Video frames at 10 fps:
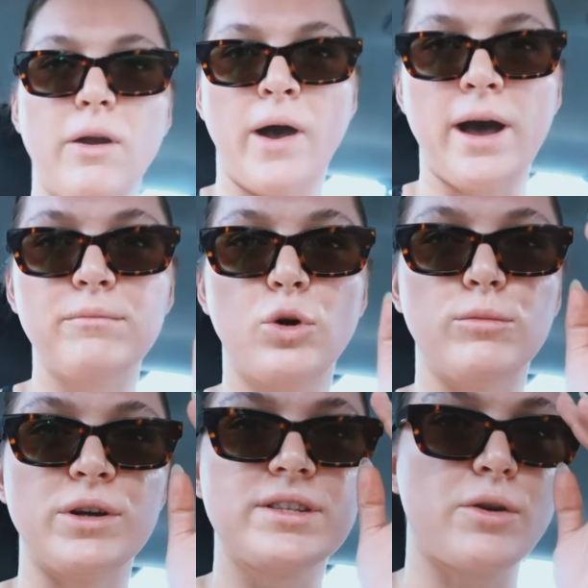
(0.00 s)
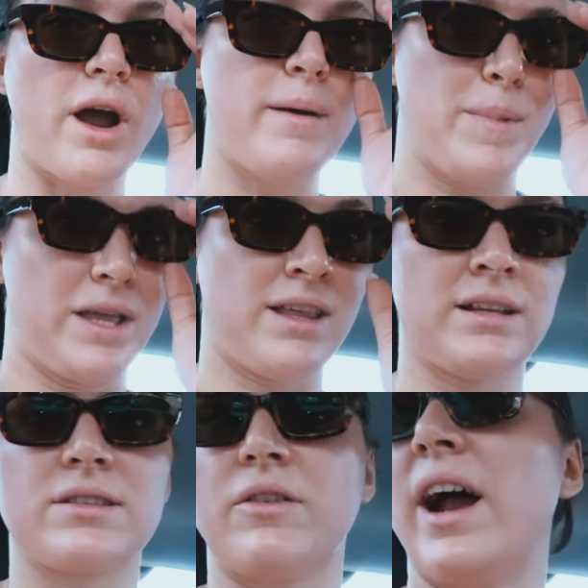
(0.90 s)
up, almost throw up, but
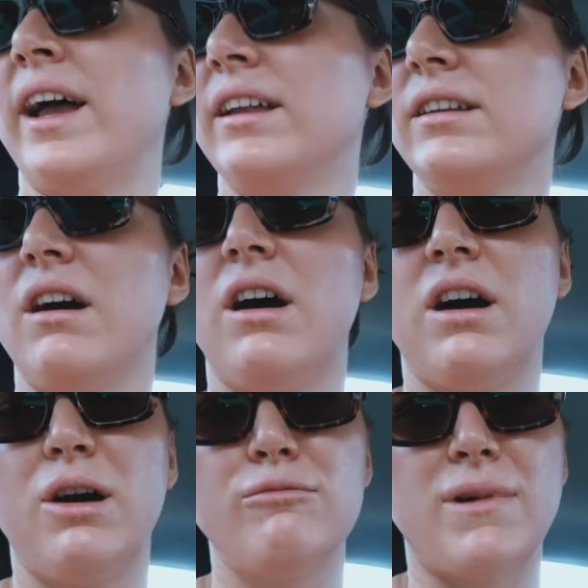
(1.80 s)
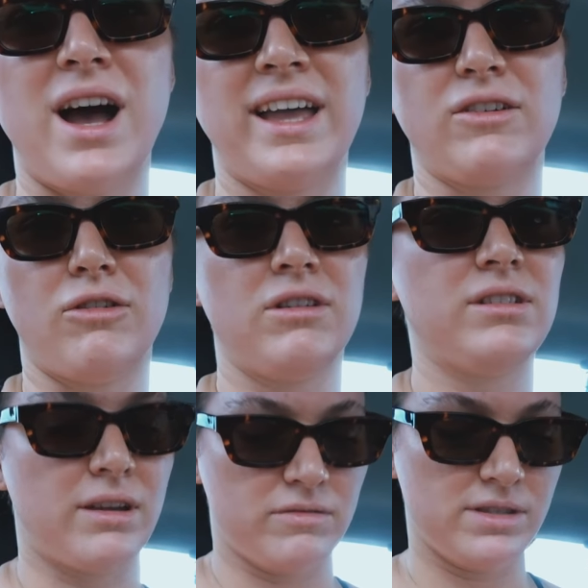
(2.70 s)
that's alright. Oh my god,
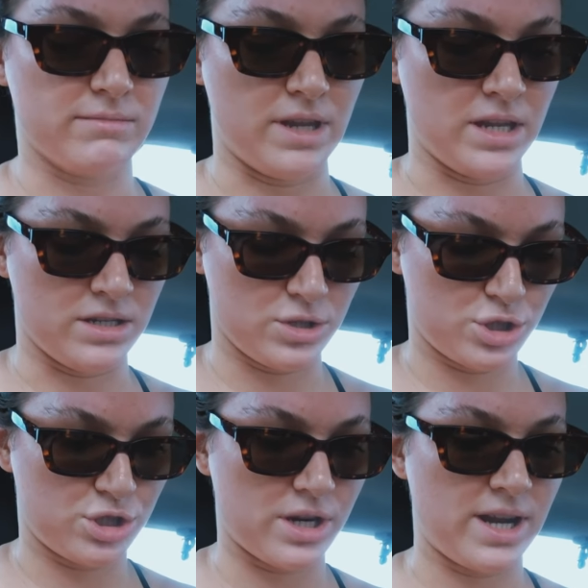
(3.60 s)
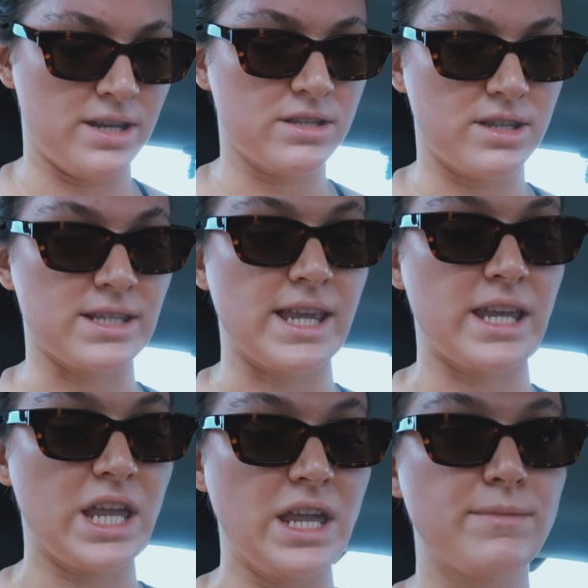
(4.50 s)
that was a mish. Okay, so there's like
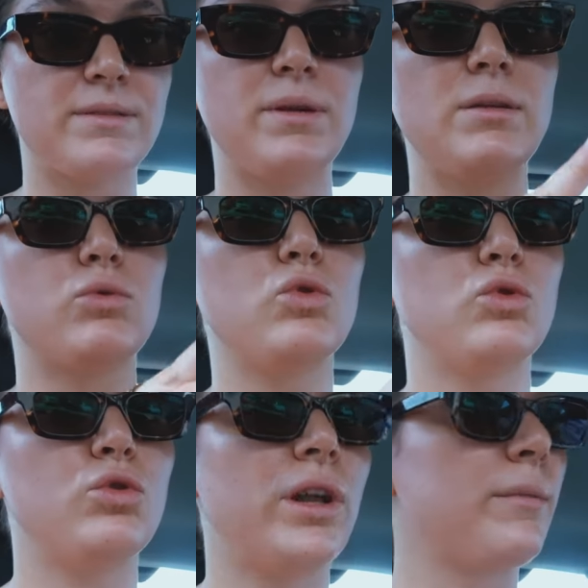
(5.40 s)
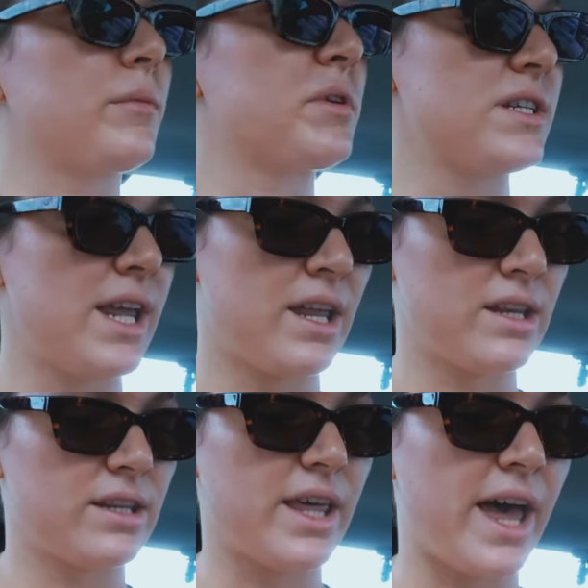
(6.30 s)
heaps of people, and I'm gonna
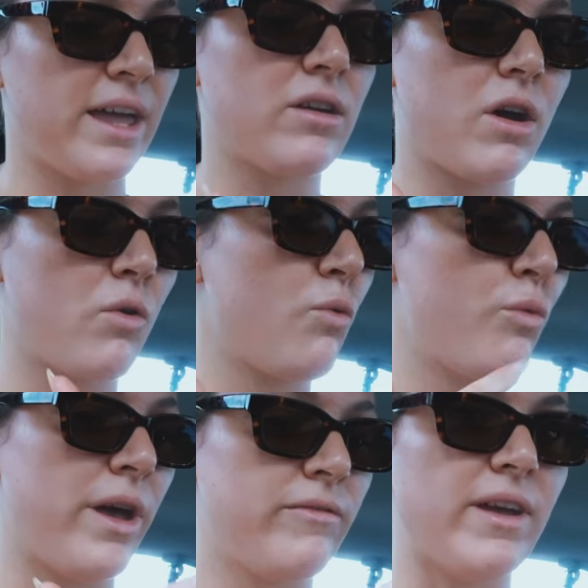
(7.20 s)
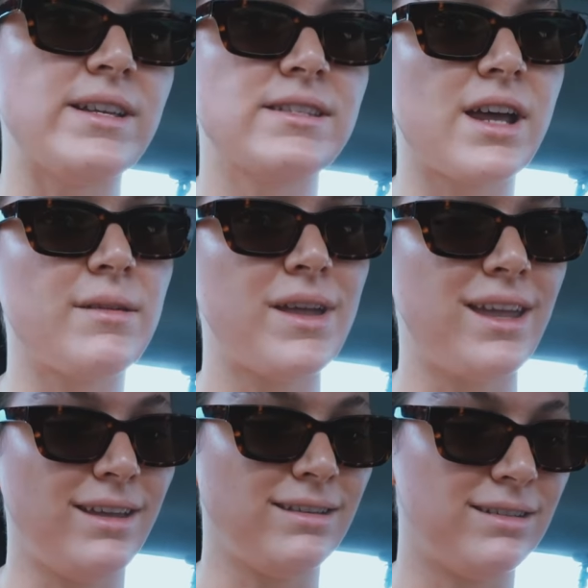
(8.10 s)
pretend like we're FaceTiming.
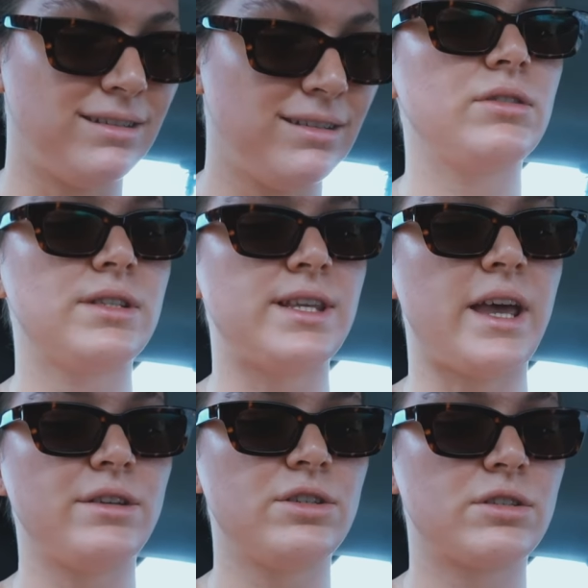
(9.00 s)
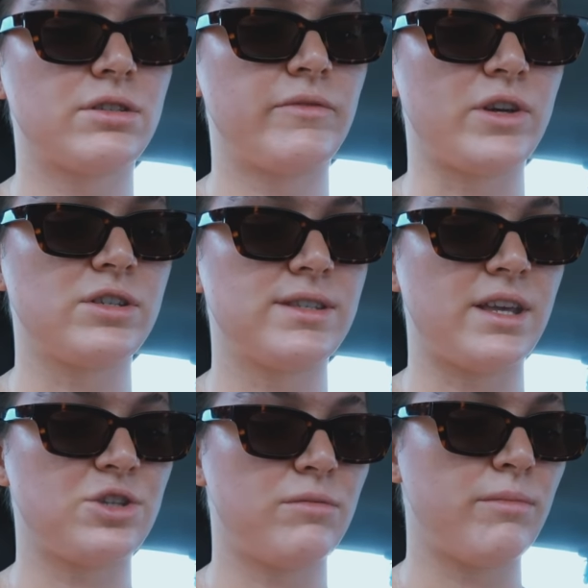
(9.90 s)
The sesh, first
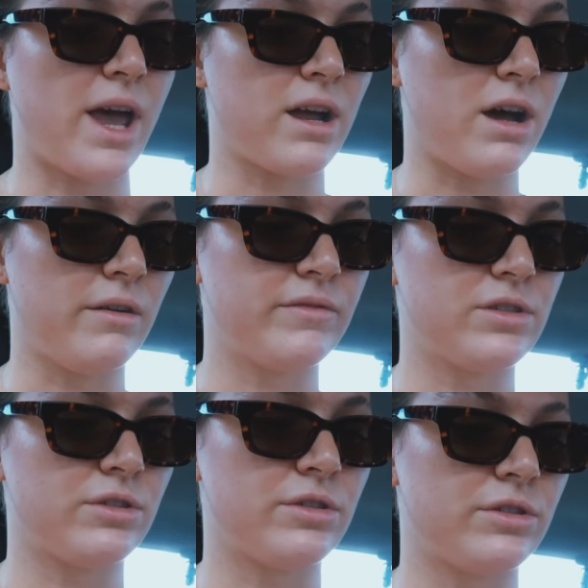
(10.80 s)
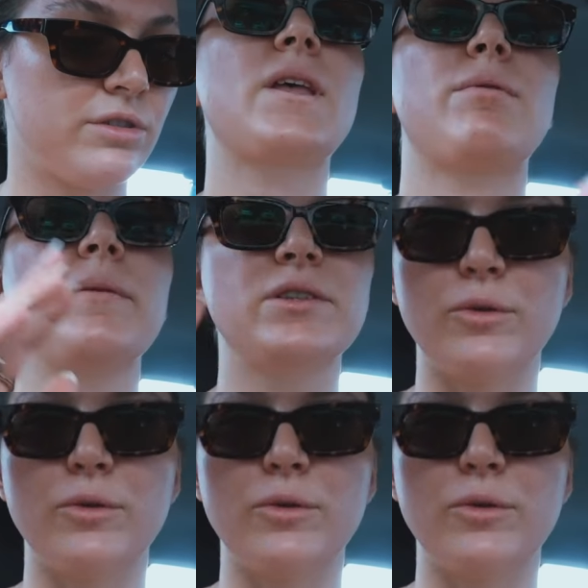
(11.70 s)
sesh back after probably 2